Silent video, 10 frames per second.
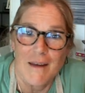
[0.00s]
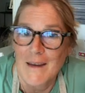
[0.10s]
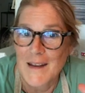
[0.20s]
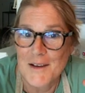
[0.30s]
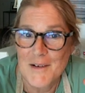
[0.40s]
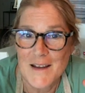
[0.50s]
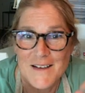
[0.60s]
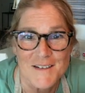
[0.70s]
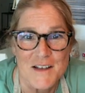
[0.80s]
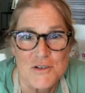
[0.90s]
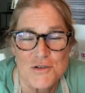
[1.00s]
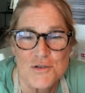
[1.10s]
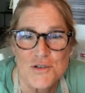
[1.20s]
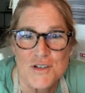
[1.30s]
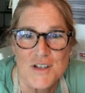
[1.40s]
Anyway,
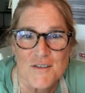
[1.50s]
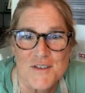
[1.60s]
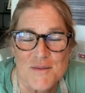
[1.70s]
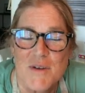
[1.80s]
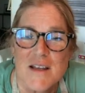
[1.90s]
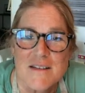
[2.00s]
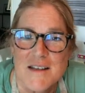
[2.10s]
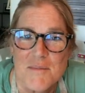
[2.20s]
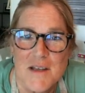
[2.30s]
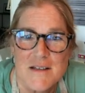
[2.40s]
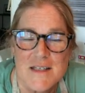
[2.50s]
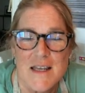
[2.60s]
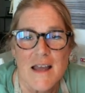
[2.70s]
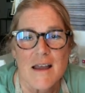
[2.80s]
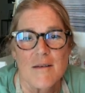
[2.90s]
introduce yourself to me. Send me a
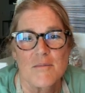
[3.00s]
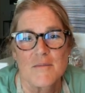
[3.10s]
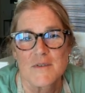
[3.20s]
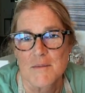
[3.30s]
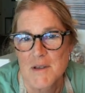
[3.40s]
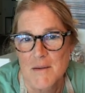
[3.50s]
DM, send me a